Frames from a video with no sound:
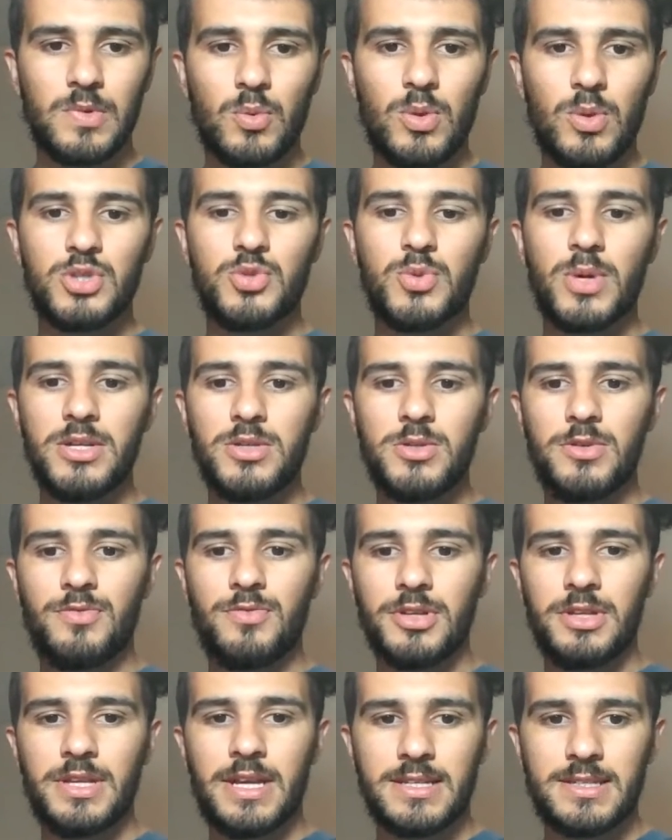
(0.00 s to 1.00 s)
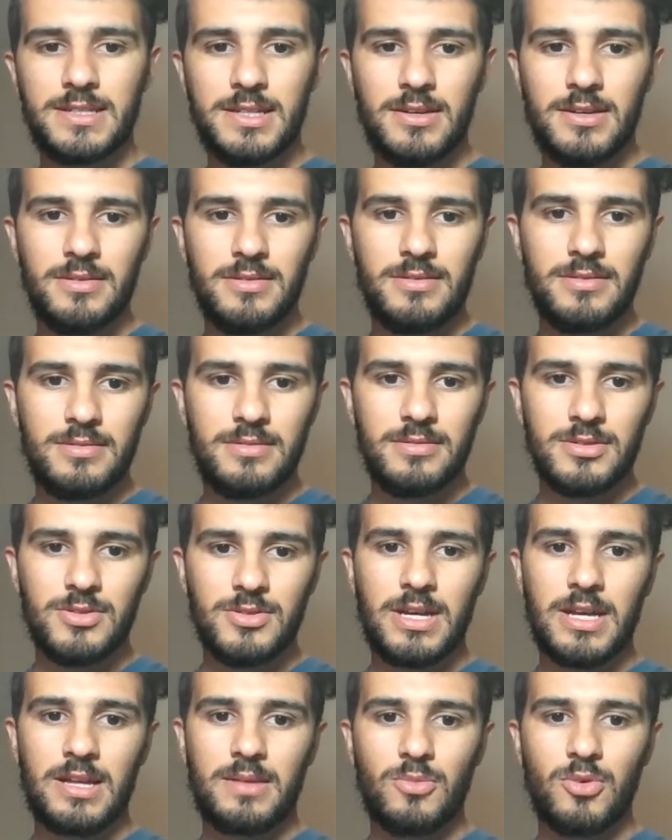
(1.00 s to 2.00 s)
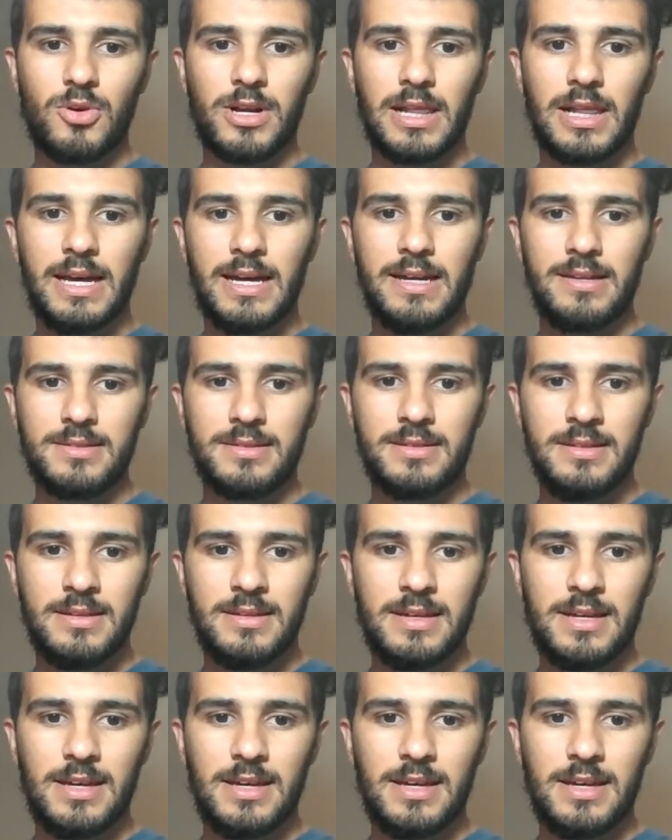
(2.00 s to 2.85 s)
What do I do for next year to get more clients?